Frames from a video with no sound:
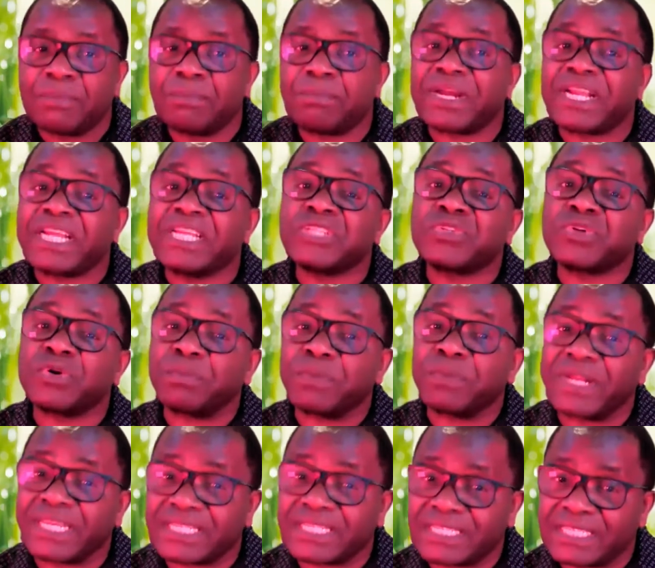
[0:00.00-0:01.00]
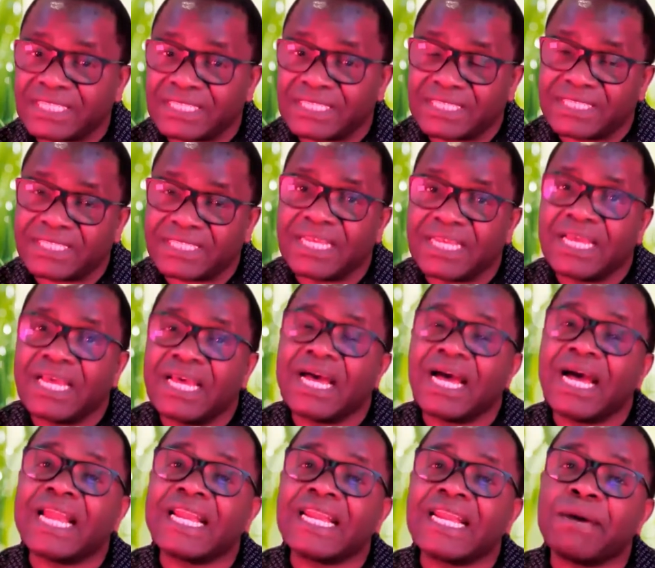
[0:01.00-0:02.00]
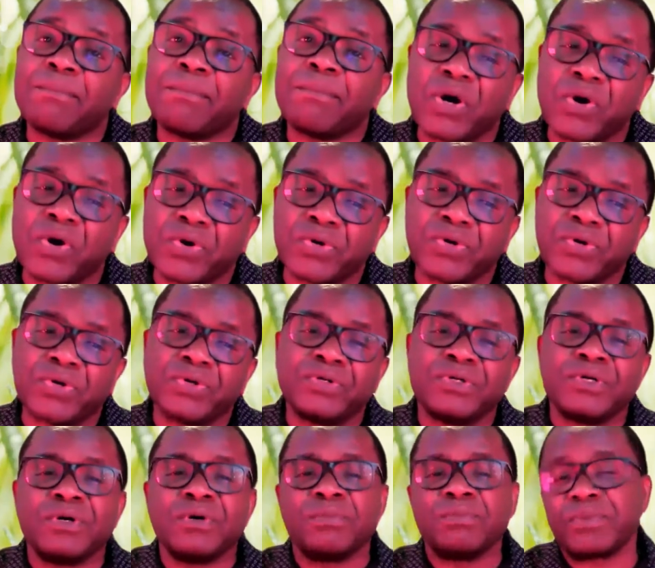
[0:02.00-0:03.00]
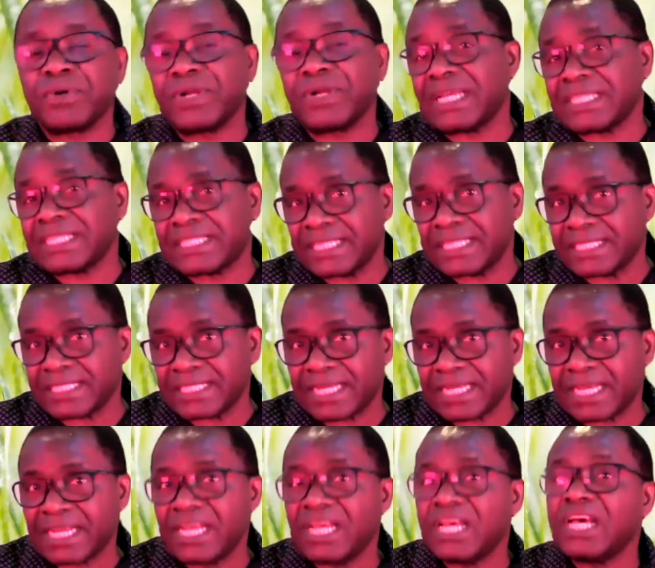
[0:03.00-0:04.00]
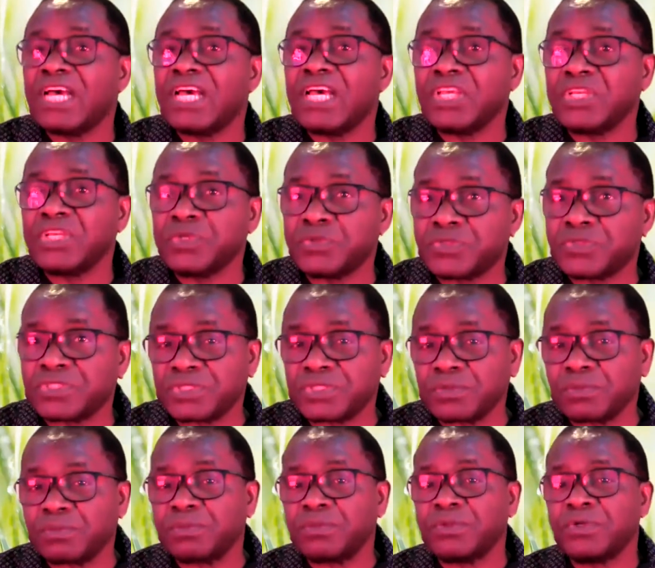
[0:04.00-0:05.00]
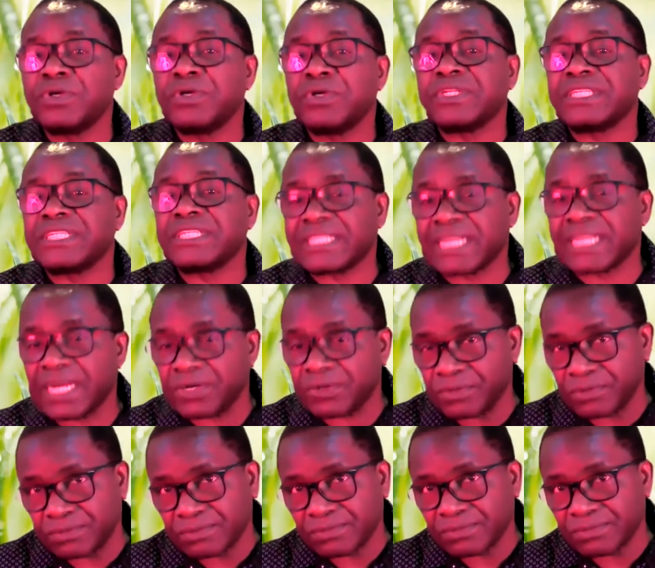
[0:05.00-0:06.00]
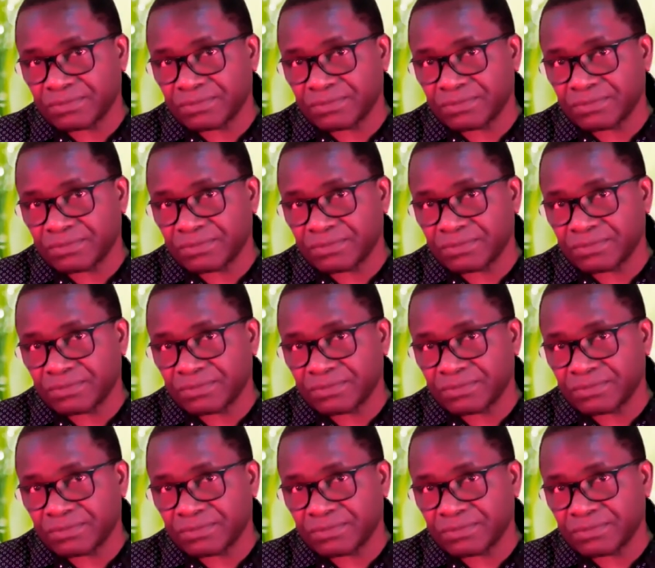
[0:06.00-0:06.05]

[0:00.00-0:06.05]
Parental Blessings under Maono Prayer Center YouTube channel.